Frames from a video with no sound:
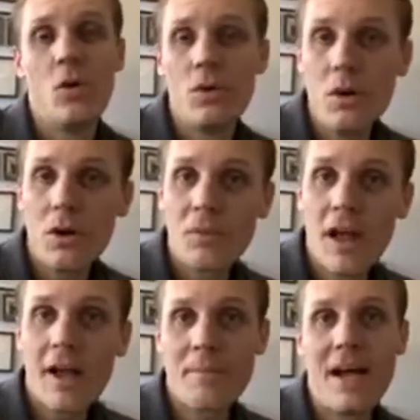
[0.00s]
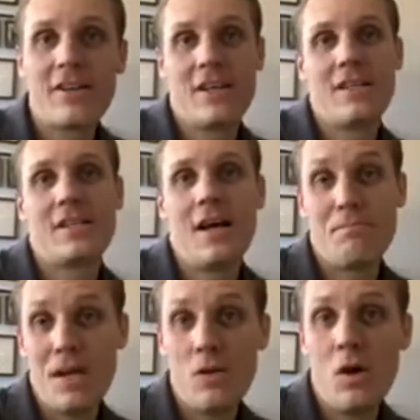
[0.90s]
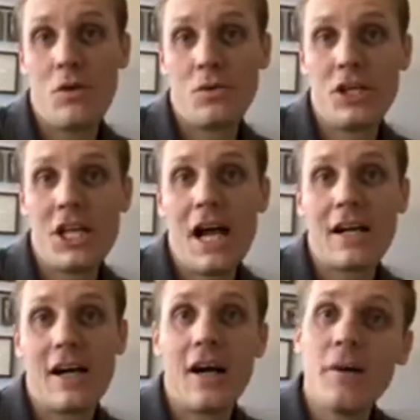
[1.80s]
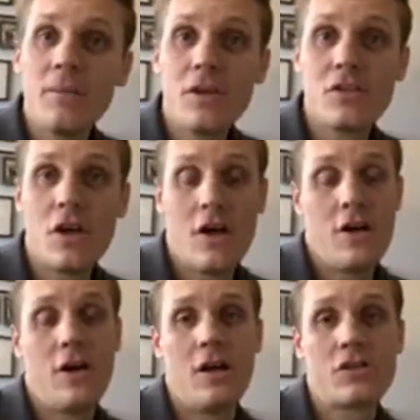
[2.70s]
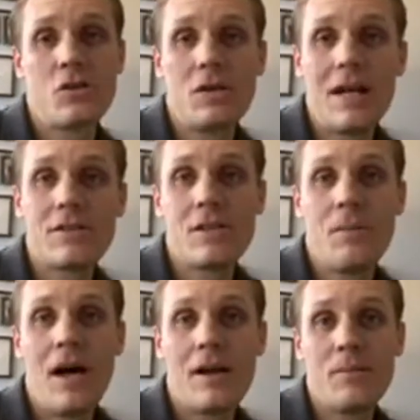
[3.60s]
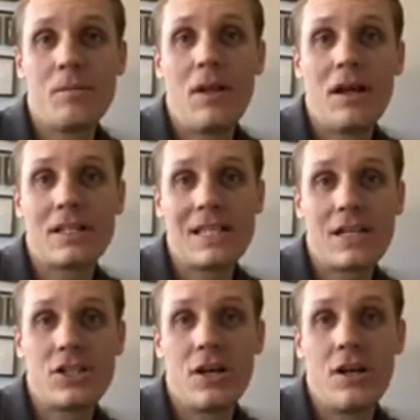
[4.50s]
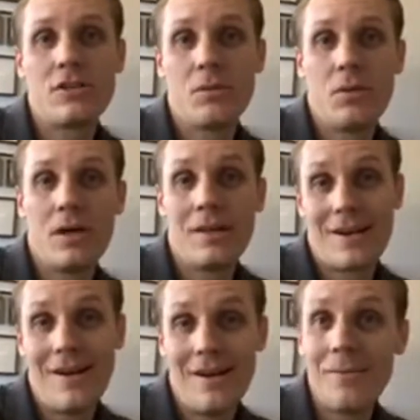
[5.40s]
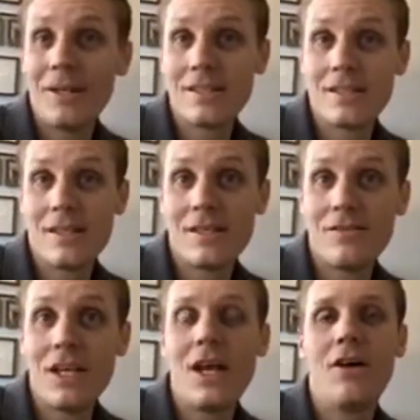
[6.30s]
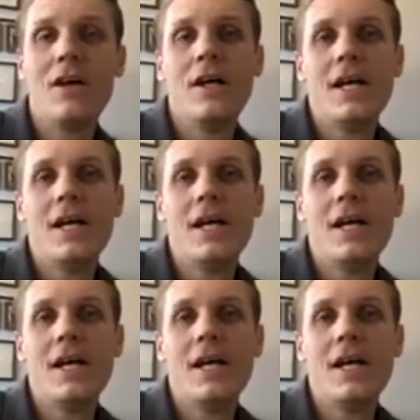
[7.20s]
We wrote a blog about this at moneywellrooted.com. You can scroll down to the bottom, the blog section. I'll also put it in the comments to this video.